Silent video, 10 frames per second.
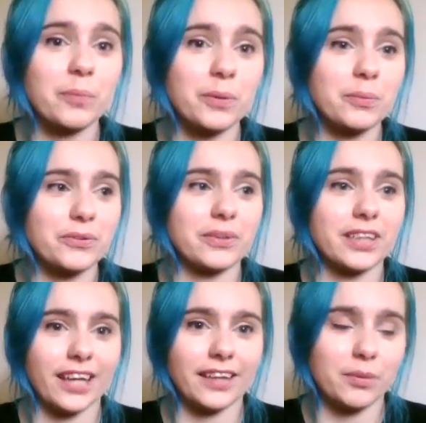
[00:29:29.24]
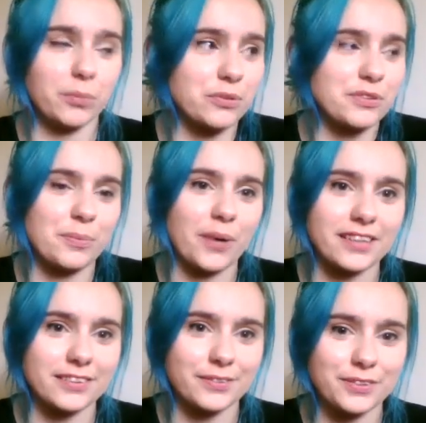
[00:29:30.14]
people doing like the most
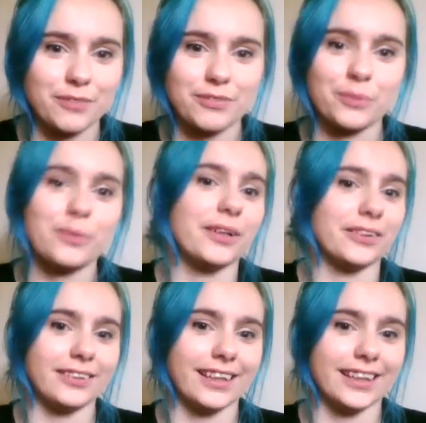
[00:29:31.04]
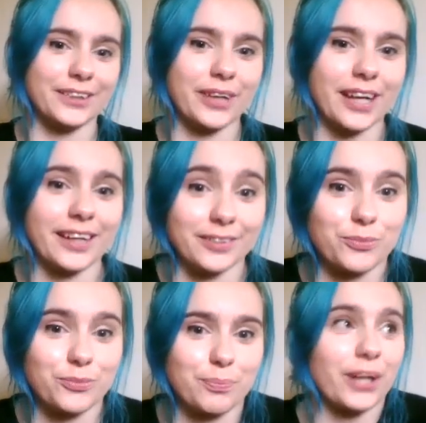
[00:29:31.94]
impressive stuff in the world, like you can't
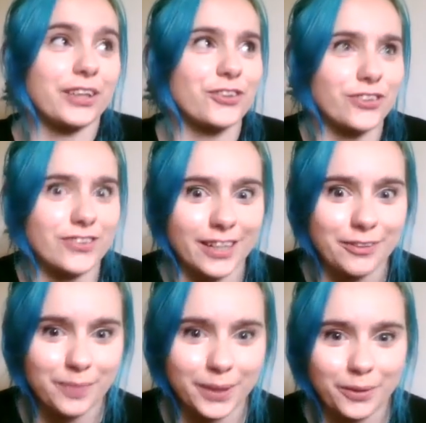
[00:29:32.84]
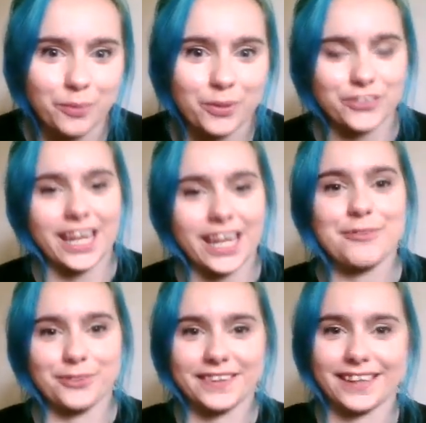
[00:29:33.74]
punish yourself by not watching
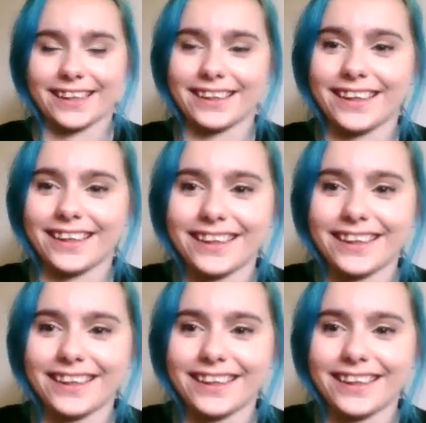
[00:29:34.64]
everything. Like.